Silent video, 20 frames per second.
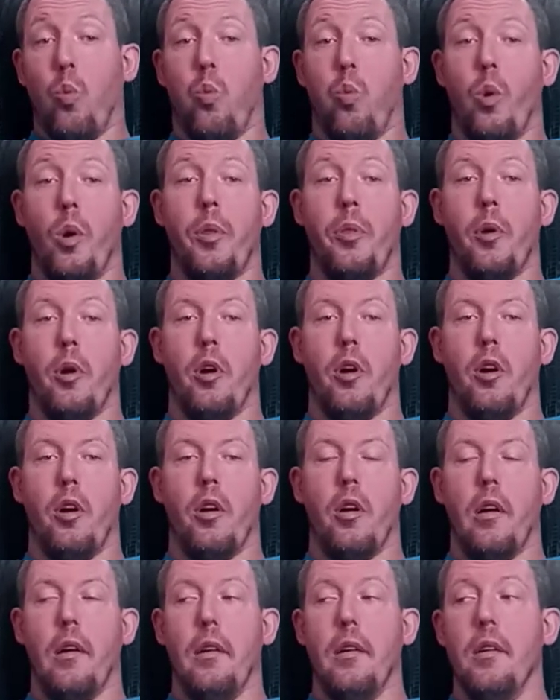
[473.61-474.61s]
with her,
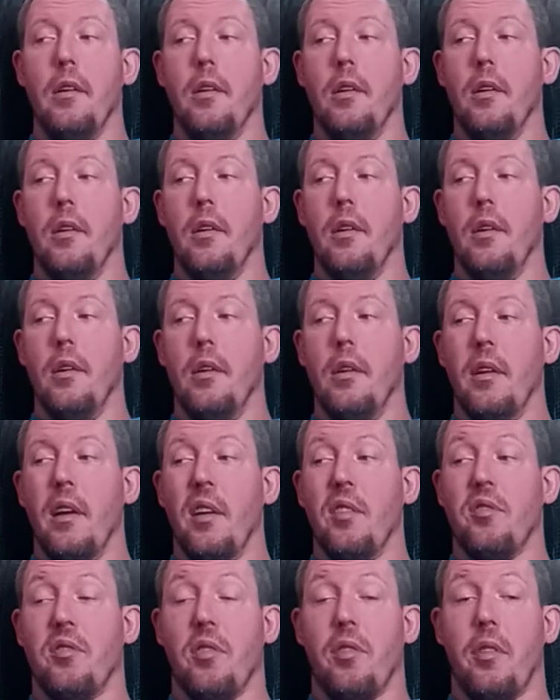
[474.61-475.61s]
and
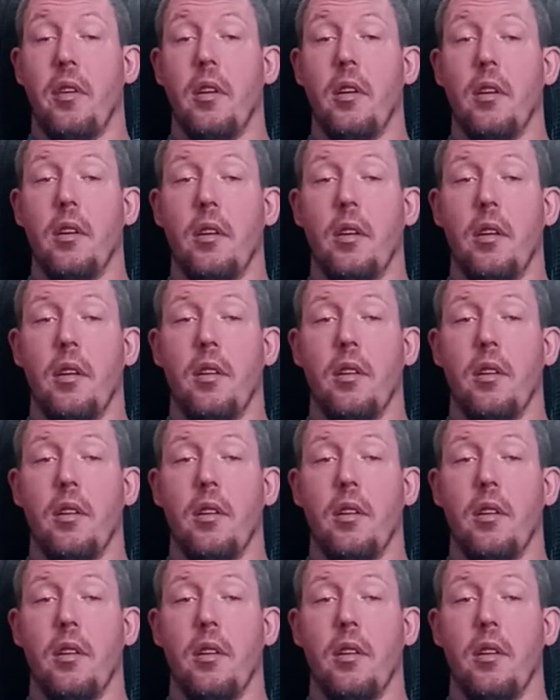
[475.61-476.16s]
that's the thing,